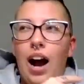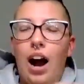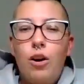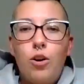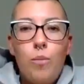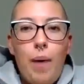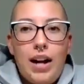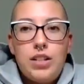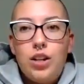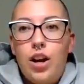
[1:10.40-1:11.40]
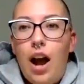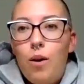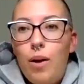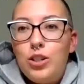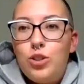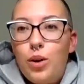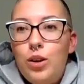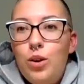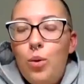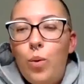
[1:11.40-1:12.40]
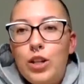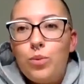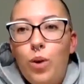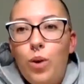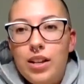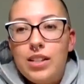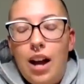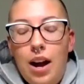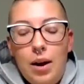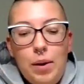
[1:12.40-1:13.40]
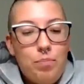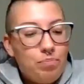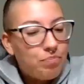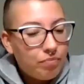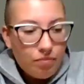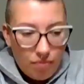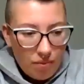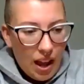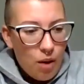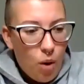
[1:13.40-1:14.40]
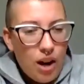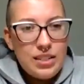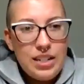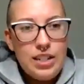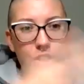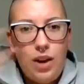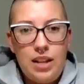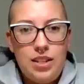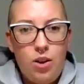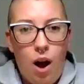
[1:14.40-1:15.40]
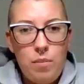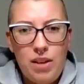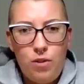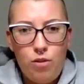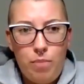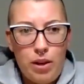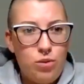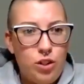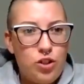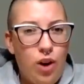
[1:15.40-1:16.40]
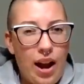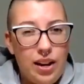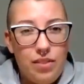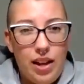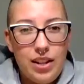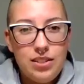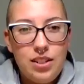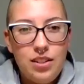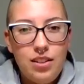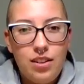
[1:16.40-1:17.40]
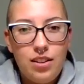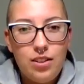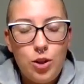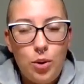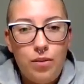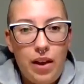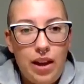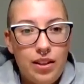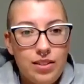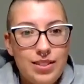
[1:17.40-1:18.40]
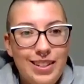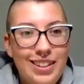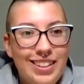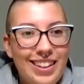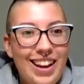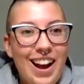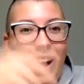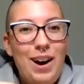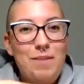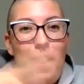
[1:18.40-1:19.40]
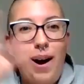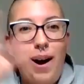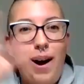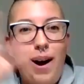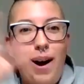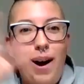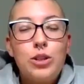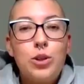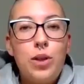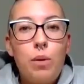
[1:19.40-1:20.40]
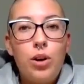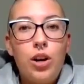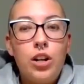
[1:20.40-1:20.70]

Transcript: I'll go back to how I joined, which was I walked in. You guys, how many of you have been to a Try It event? Show of hands. Awesome. So